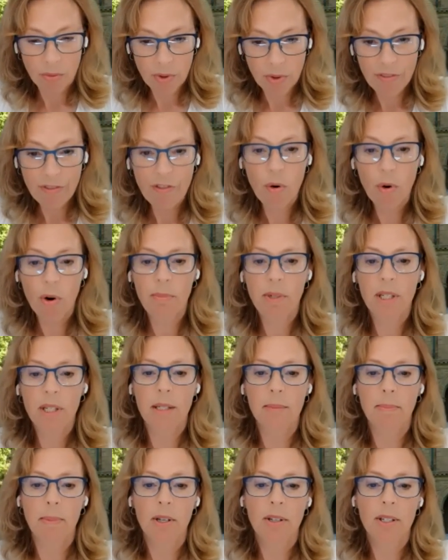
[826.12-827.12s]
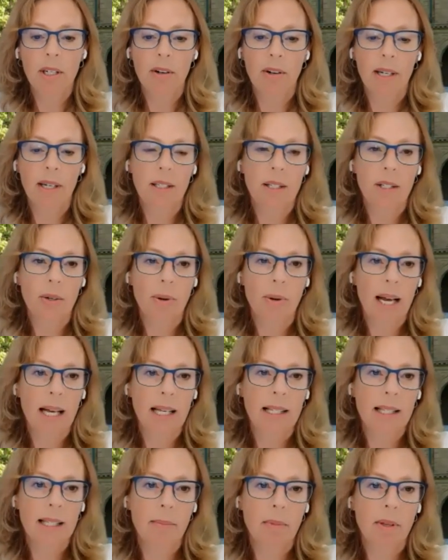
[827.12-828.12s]
reformed its military and so
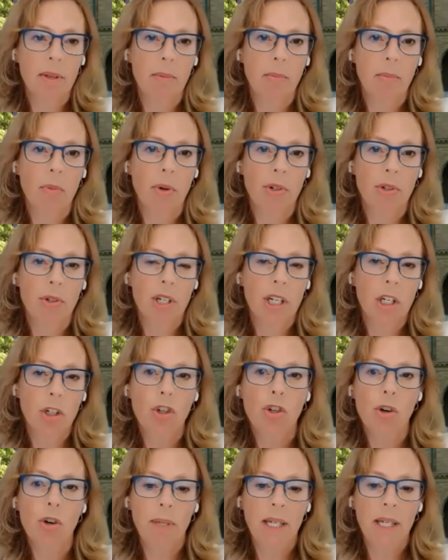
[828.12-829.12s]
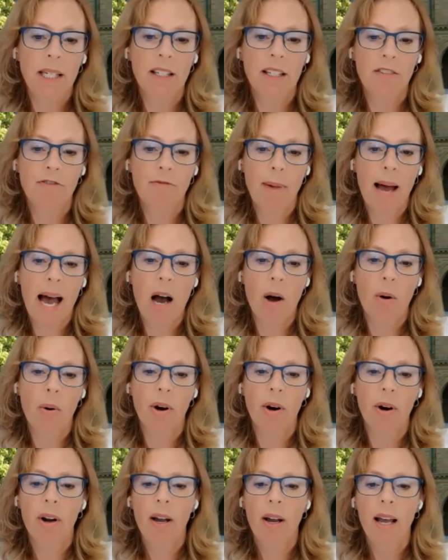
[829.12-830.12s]
has some of the more traditional means of
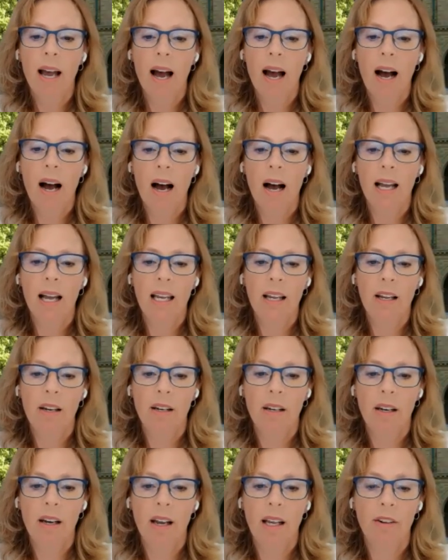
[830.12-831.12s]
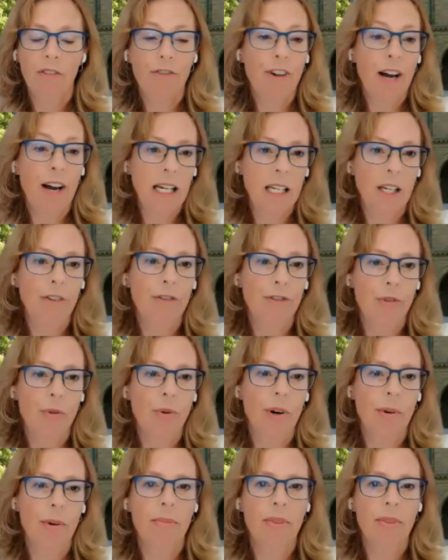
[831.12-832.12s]
power uh, in, in fighting
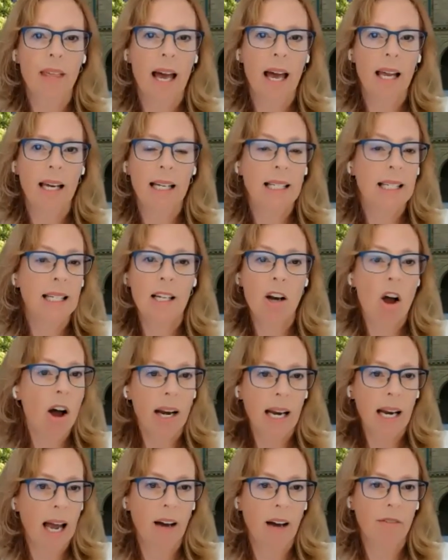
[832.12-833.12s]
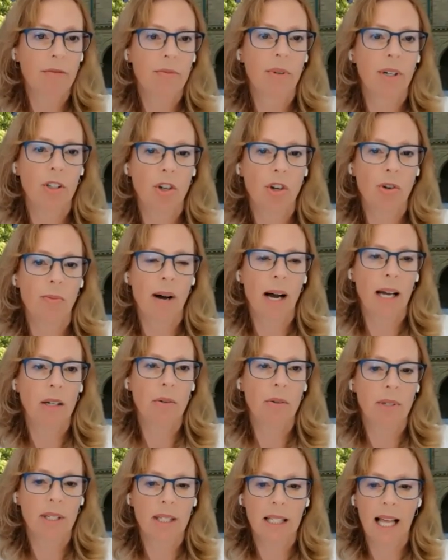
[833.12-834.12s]
form that it did not have when Joe
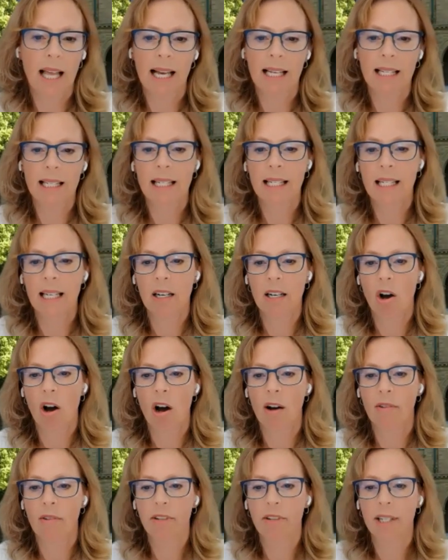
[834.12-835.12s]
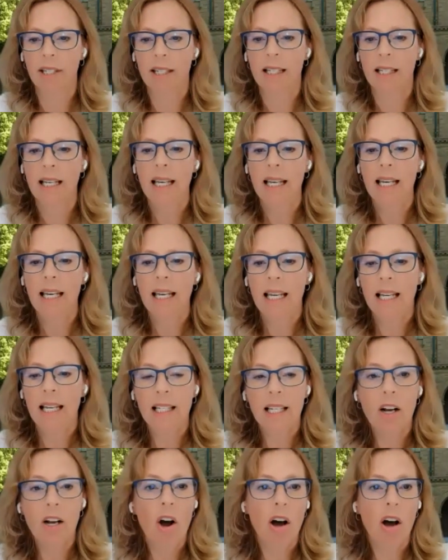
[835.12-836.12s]
Biden was last in office.
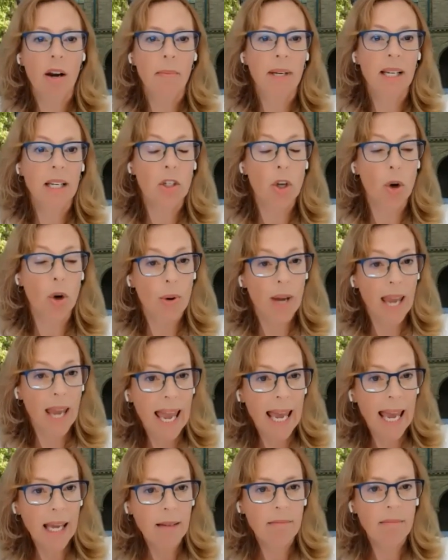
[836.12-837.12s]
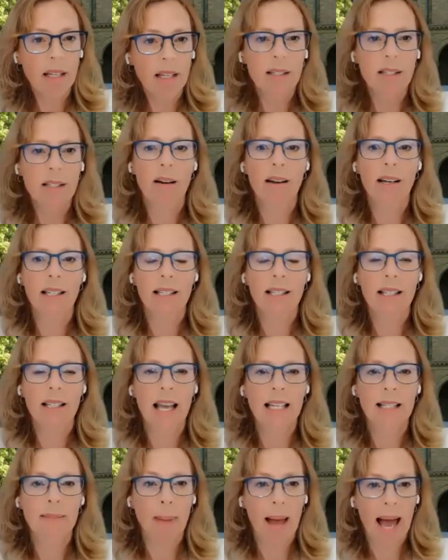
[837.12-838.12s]
Its economy is okay. It's not as,
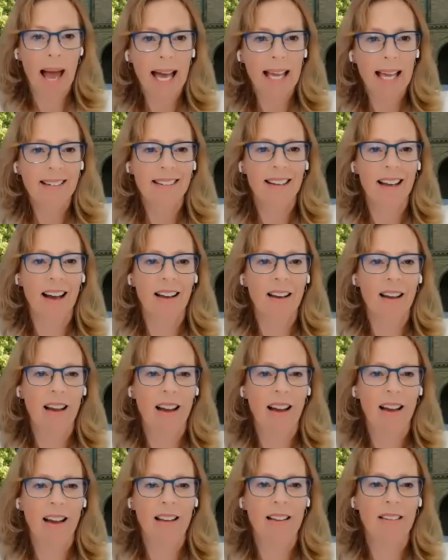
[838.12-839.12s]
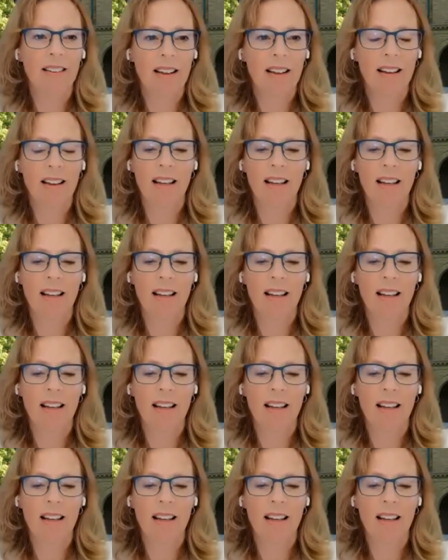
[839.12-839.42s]
as bad uh, uh,